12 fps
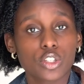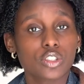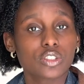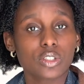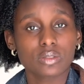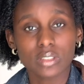
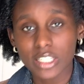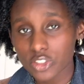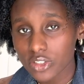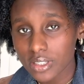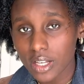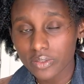Don't let
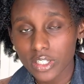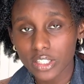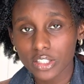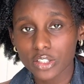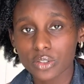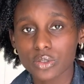yourself get
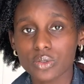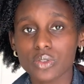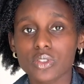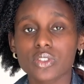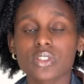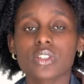
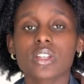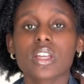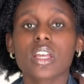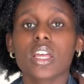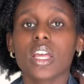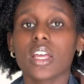used.
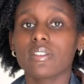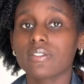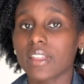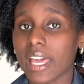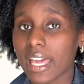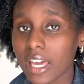If
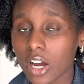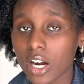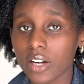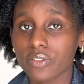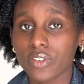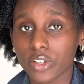they
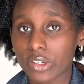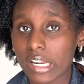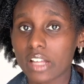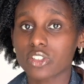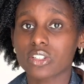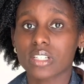are figuring
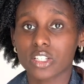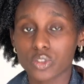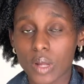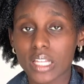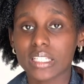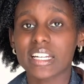out their
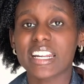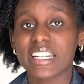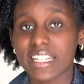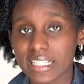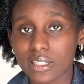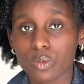sexuality and
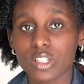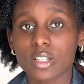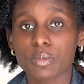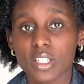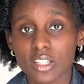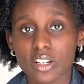need someone to
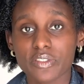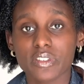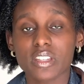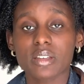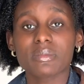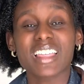be there for
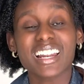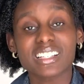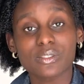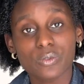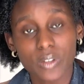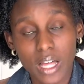them, that is
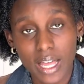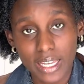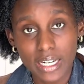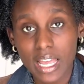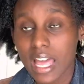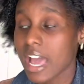
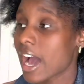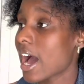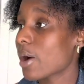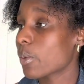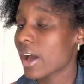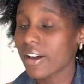fine.
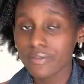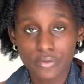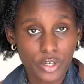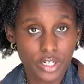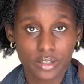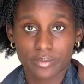
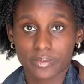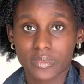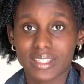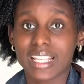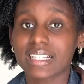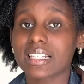However,
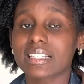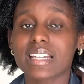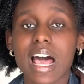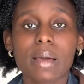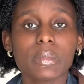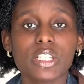that does
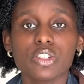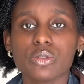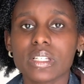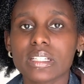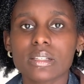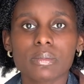not mean you
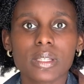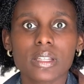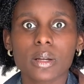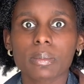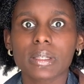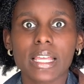need to be
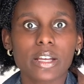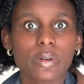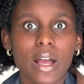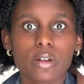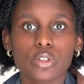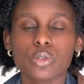their
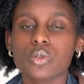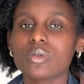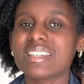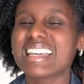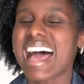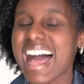playground. You do
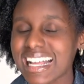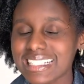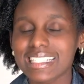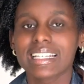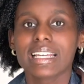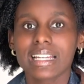
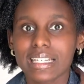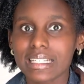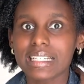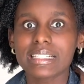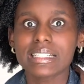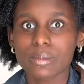not
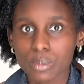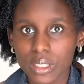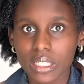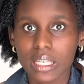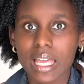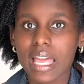need to
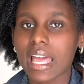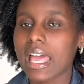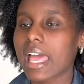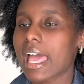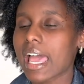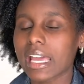be
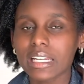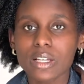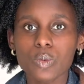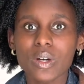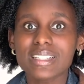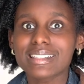
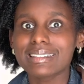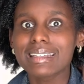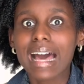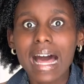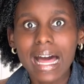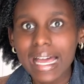anyone's
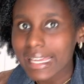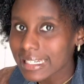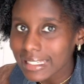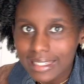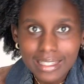guide